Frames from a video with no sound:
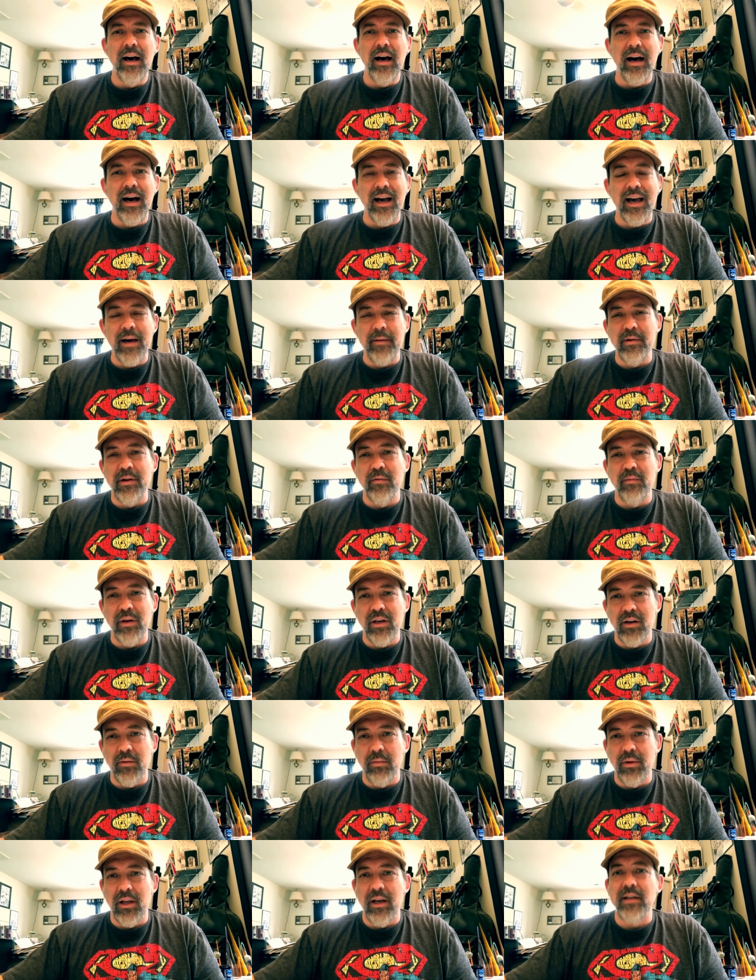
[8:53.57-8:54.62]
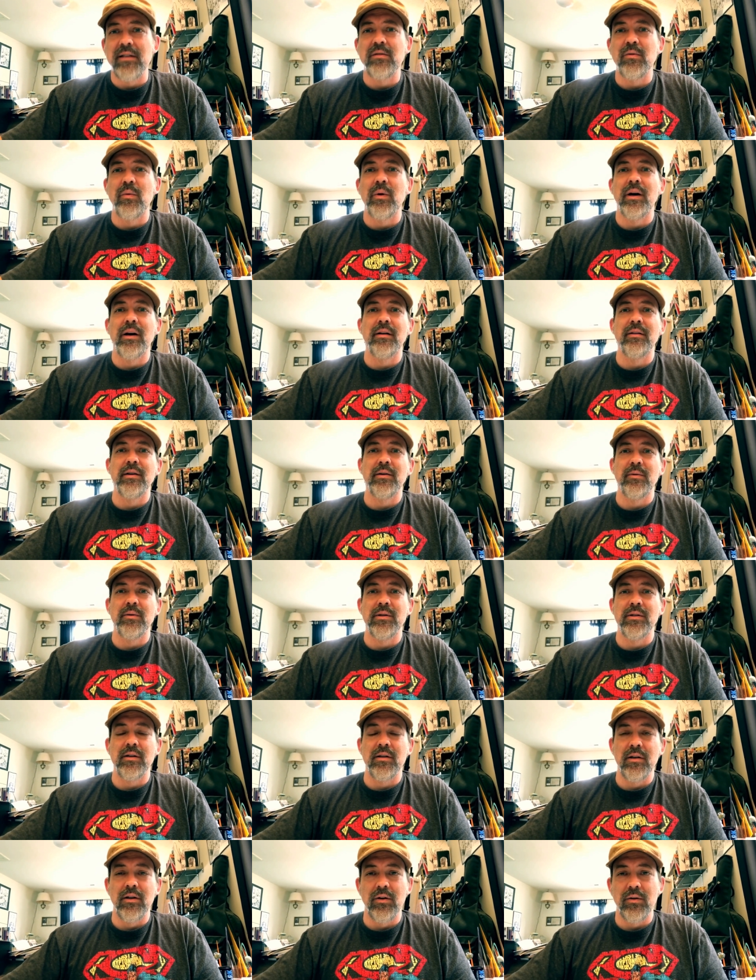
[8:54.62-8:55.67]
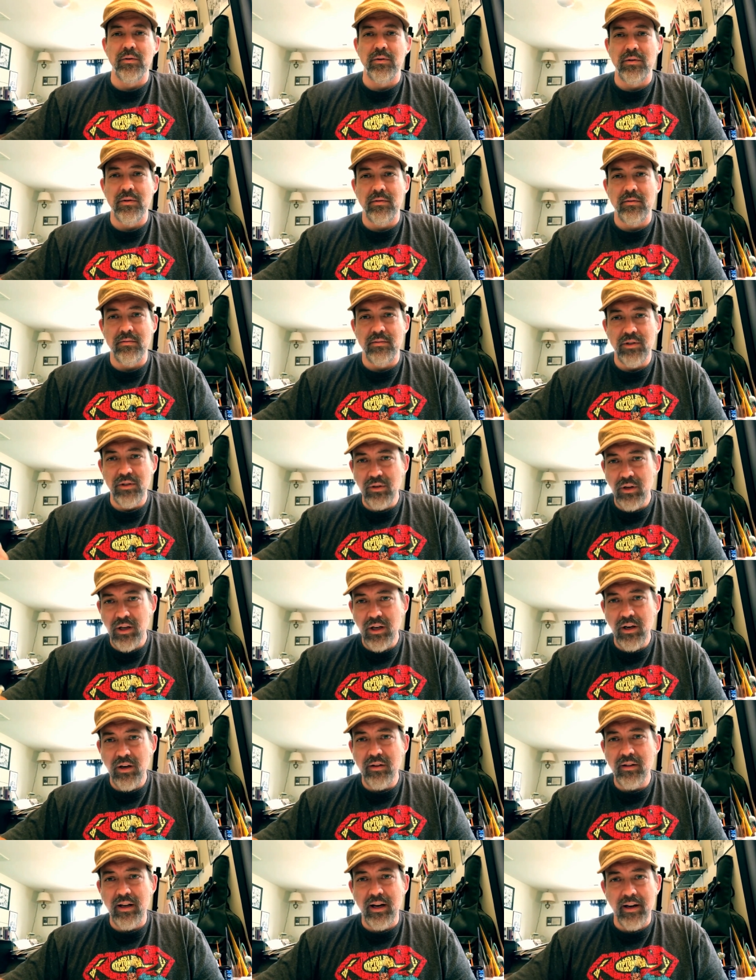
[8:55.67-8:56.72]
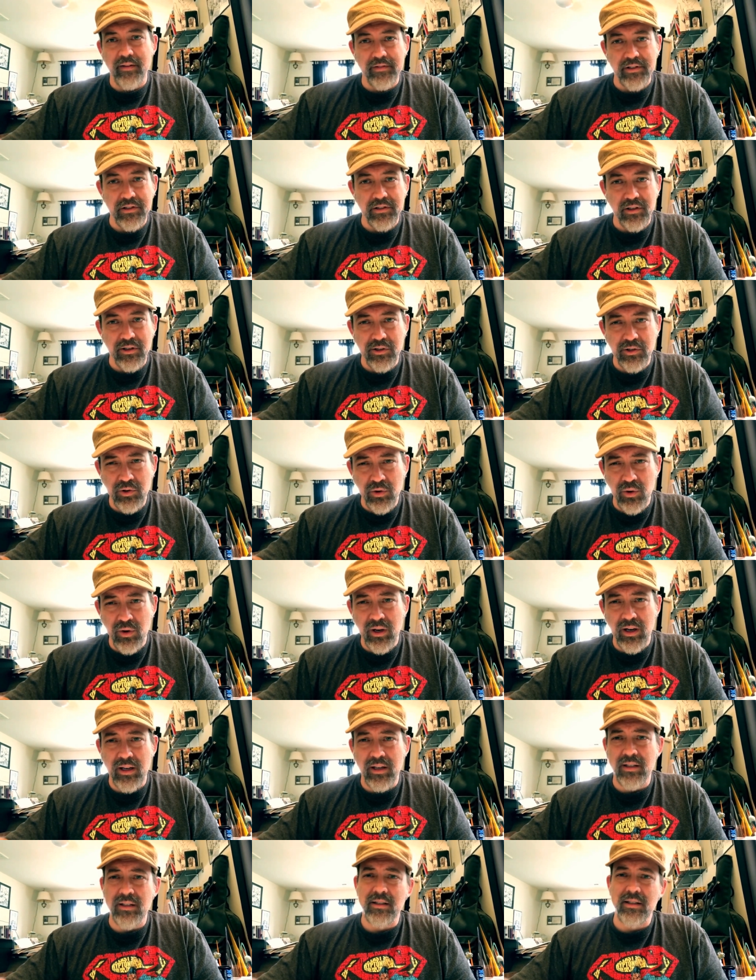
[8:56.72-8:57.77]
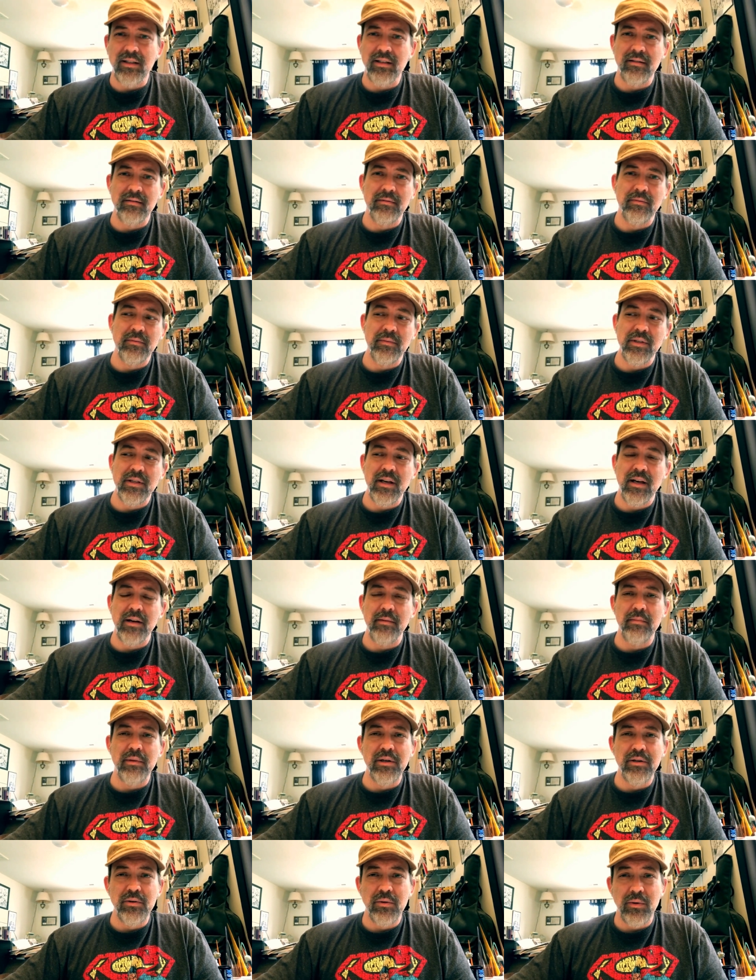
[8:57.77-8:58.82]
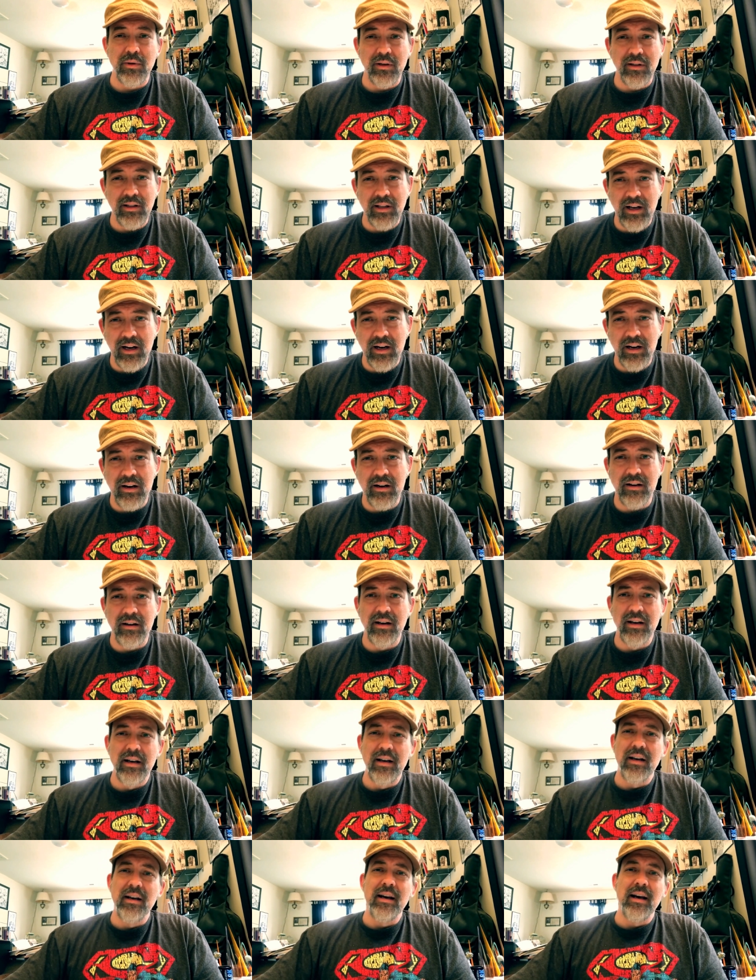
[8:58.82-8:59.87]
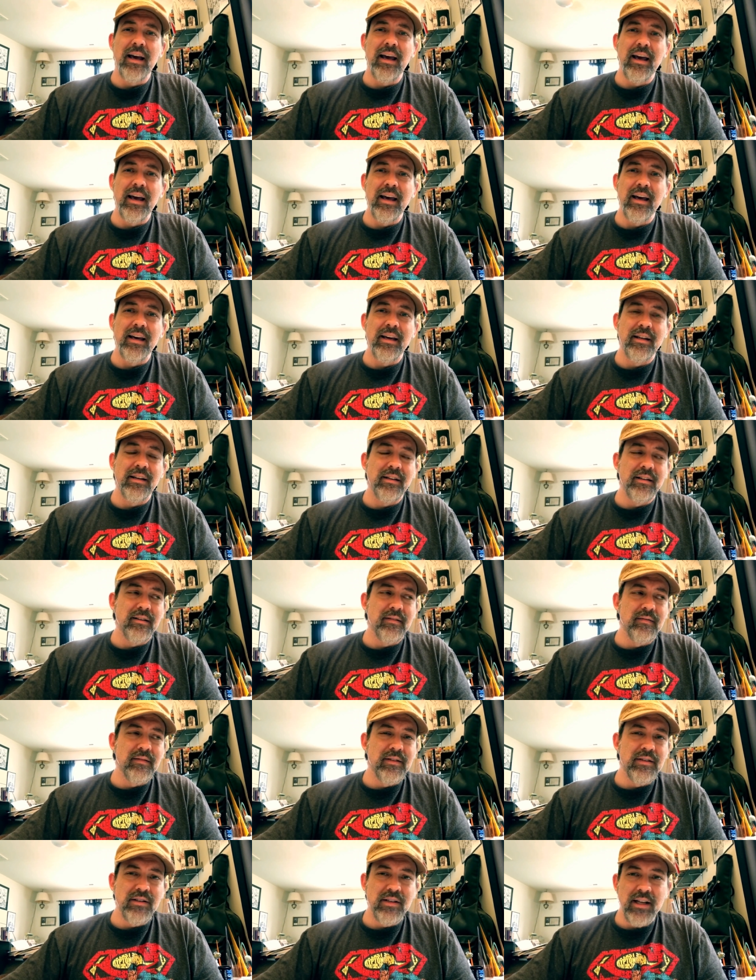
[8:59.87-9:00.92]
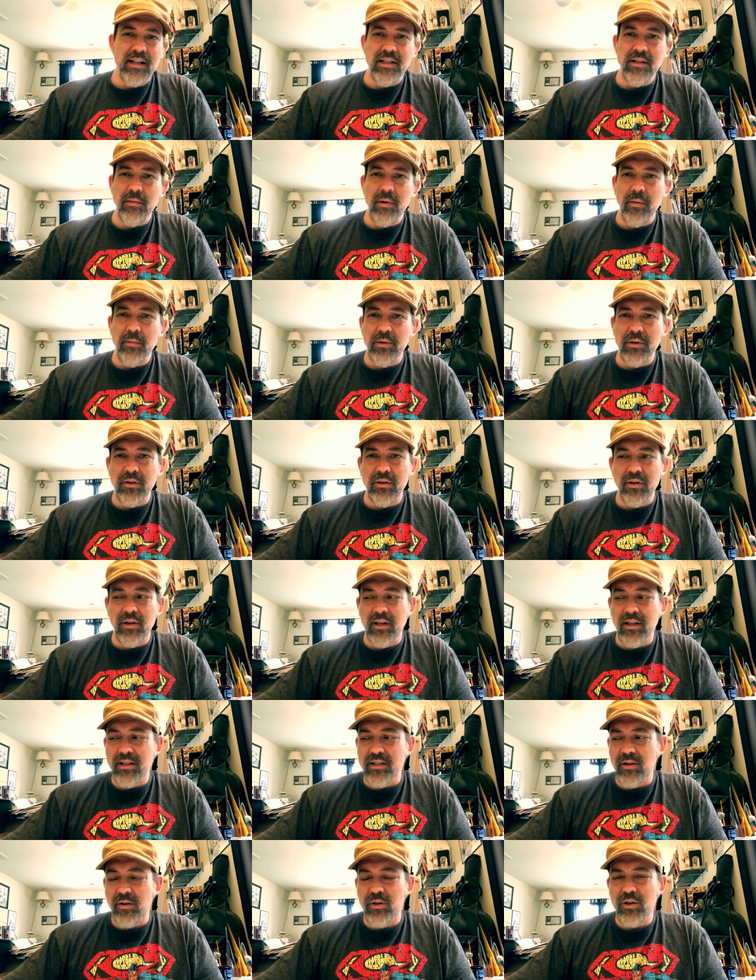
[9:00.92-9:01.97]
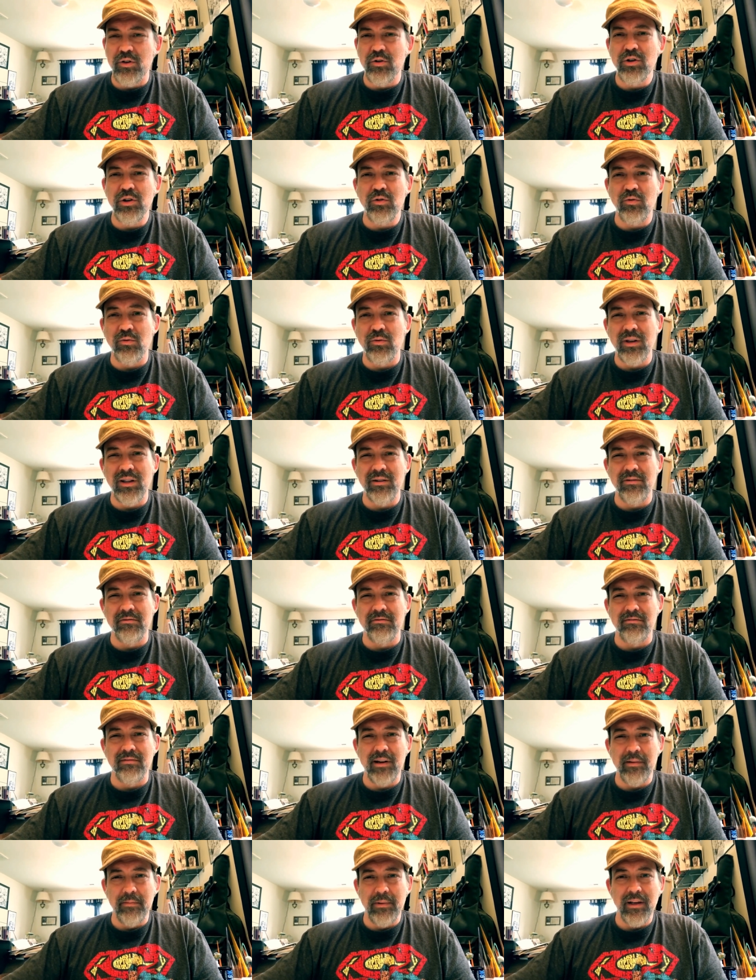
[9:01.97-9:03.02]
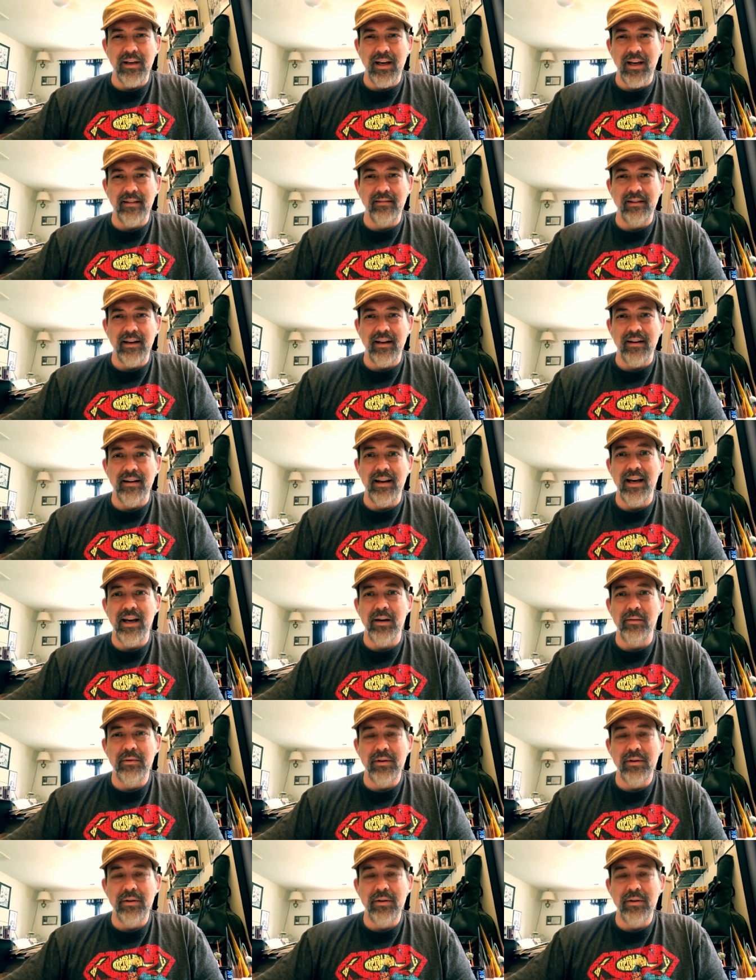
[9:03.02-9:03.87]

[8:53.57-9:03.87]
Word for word: I happened to be in a place where there was a local studio that I eventually joined and was kind of mentored there and just had some opportunities. So you couldn't really replicate that now